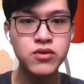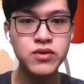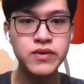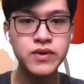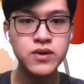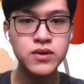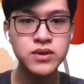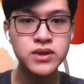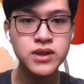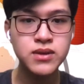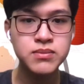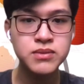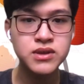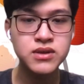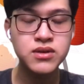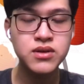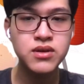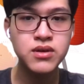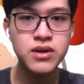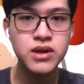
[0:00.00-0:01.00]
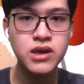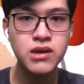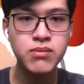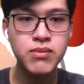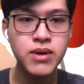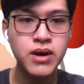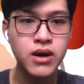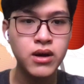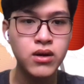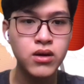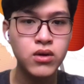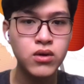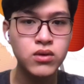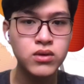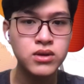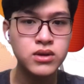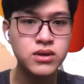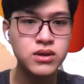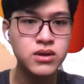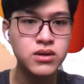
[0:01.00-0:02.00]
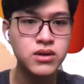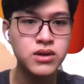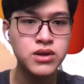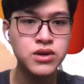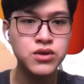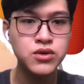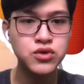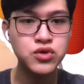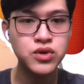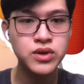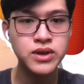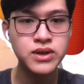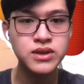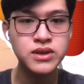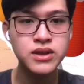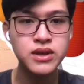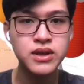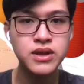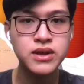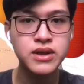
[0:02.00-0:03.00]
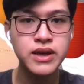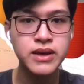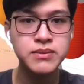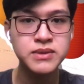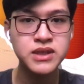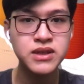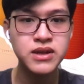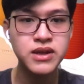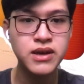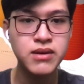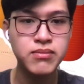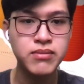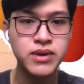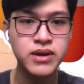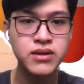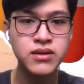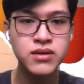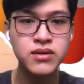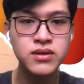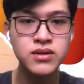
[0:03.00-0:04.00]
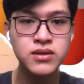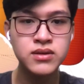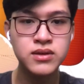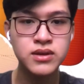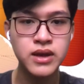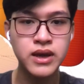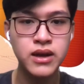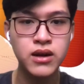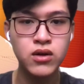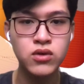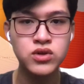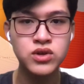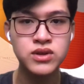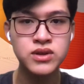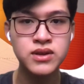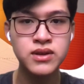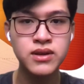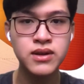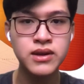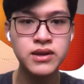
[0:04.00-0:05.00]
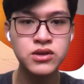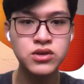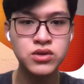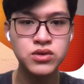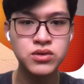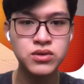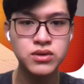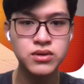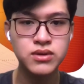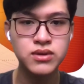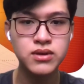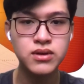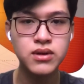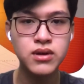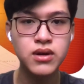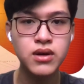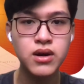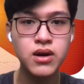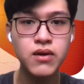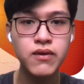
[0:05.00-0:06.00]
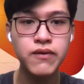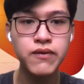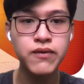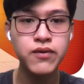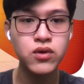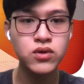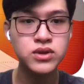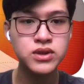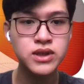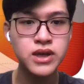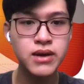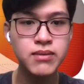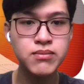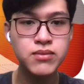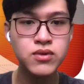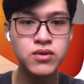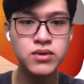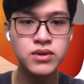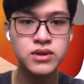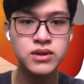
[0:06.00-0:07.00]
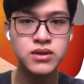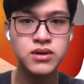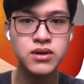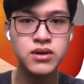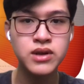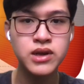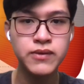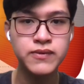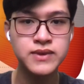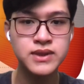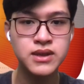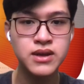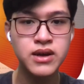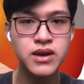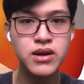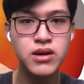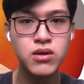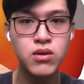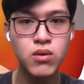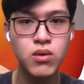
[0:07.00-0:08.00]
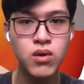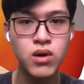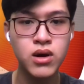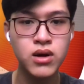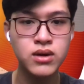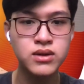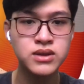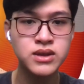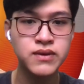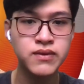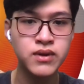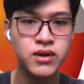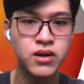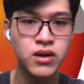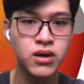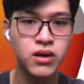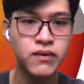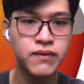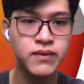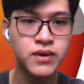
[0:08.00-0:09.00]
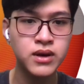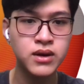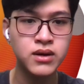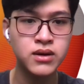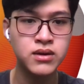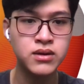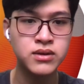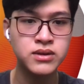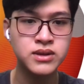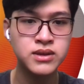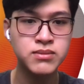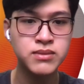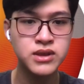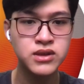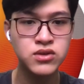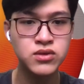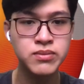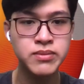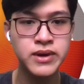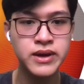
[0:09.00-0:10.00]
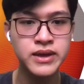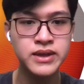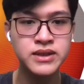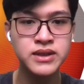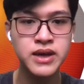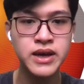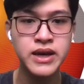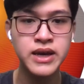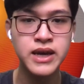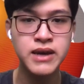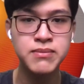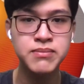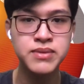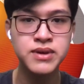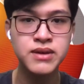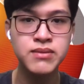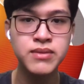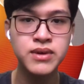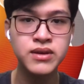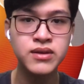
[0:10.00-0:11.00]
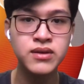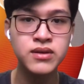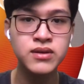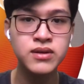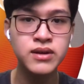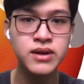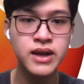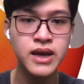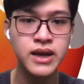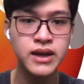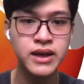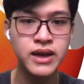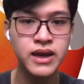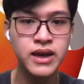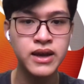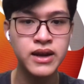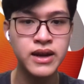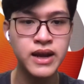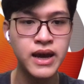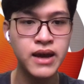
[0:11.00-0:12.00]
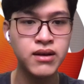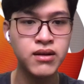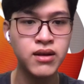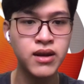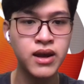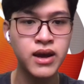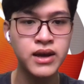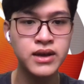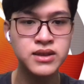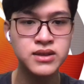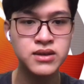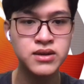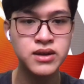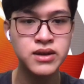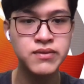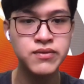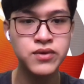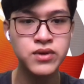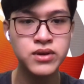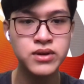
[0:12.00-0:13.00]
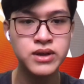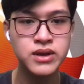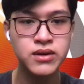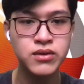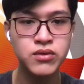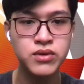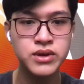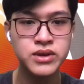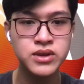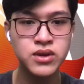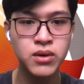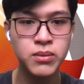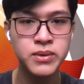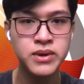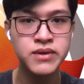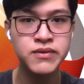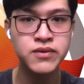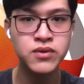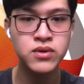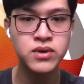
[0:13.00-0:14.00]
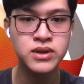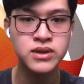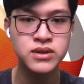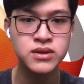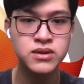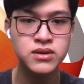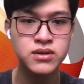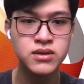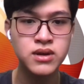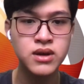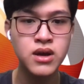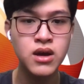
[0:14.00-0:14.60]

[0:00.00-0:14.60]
reviews some study about the new trends in MCDM methods and logistic literature. For example, the study of Zing and Quang developed a dimensional-based A&B method that can analyze different degrees of influence,